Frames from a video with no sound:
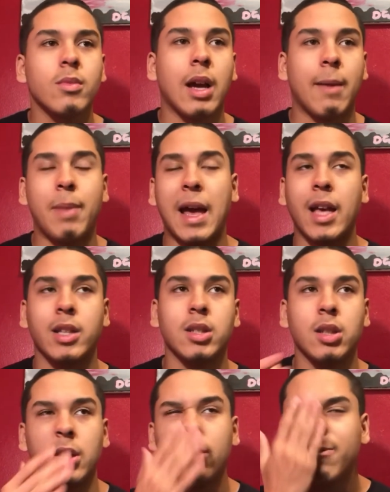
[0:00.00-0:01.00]
I passed
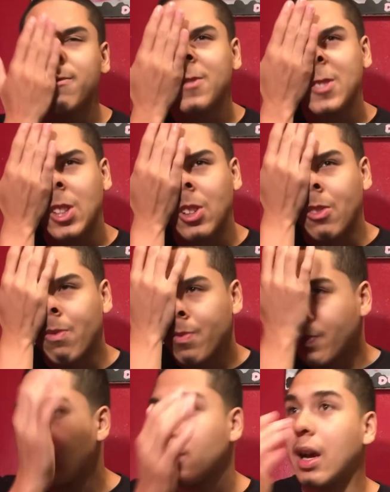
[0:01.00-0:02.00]
her. So
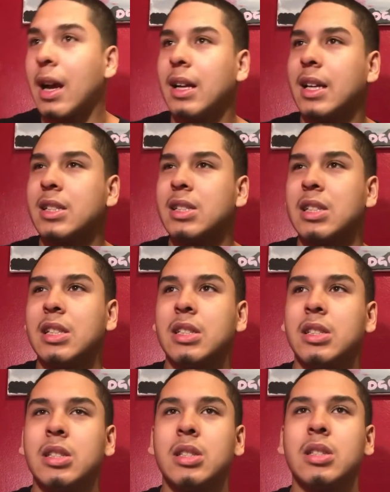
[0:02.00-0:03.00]
I got to
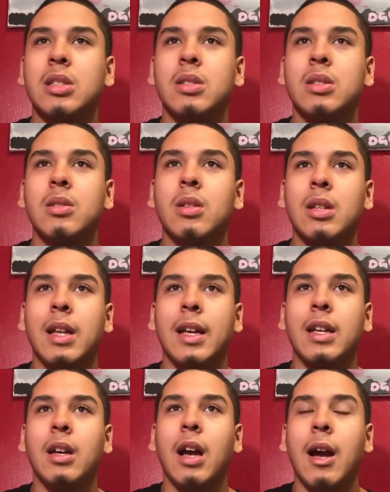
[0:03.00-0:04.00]
this, like,
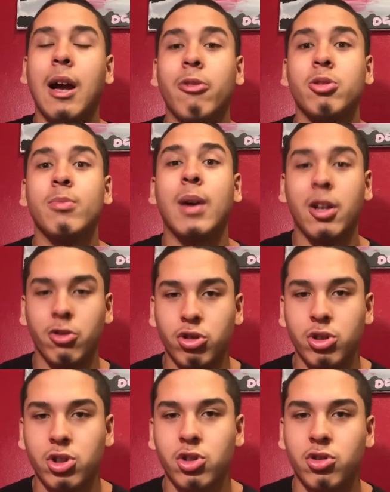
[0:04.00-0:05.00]
I was about to
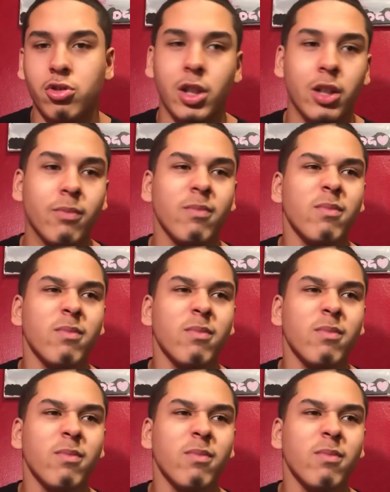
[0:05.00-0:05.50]
cross the street,